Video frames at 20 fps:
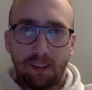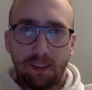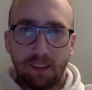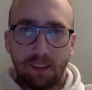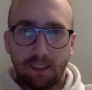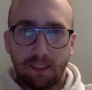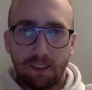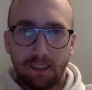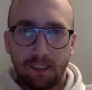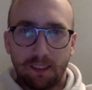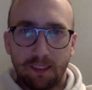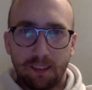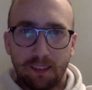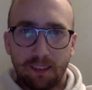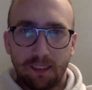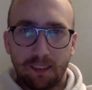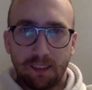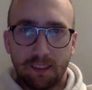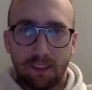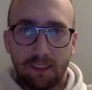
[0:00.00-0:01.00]

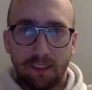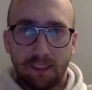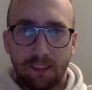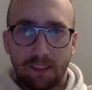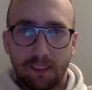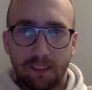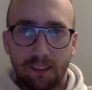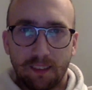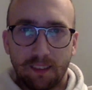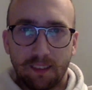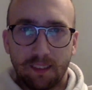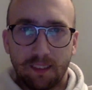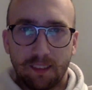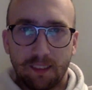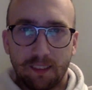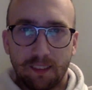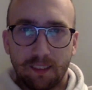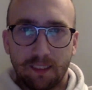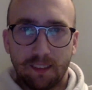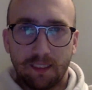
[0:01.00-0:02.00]

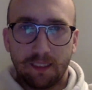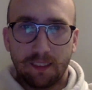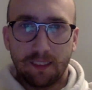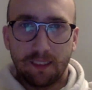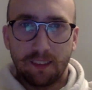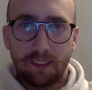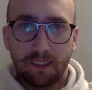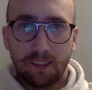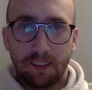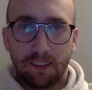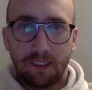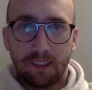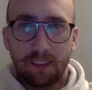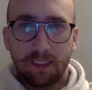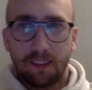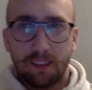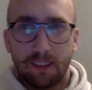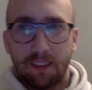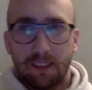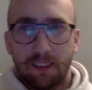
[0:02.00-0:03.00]

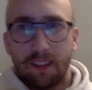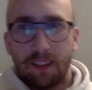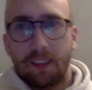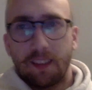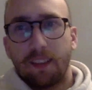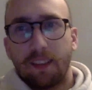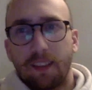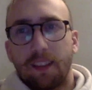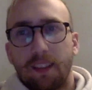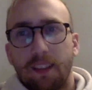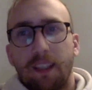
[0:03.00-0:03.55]
(not speaking)